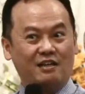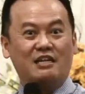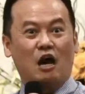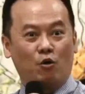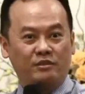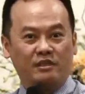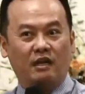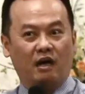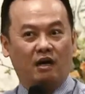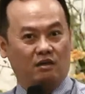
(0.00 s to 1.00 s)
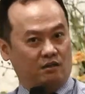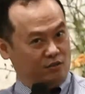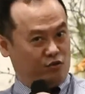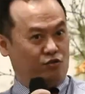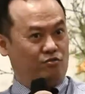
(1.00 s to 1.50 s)
Naomi said,
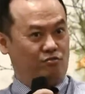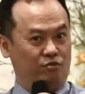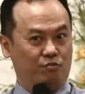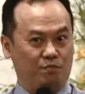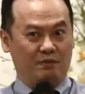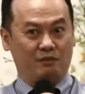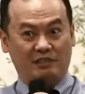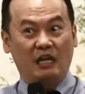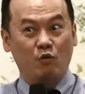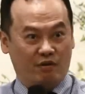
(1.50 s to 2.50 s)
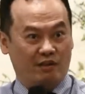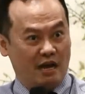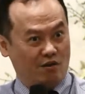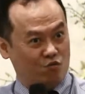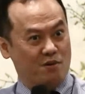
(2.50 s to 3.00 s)
so stay with the
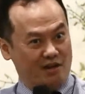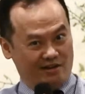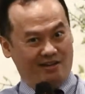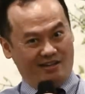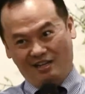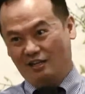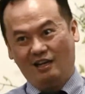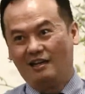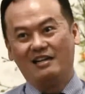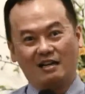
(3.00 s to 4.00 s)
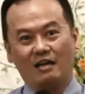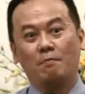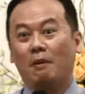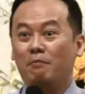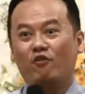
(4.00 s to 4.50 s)
young woman.
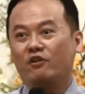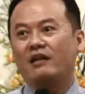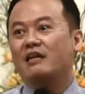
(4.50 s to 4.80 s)
But before that,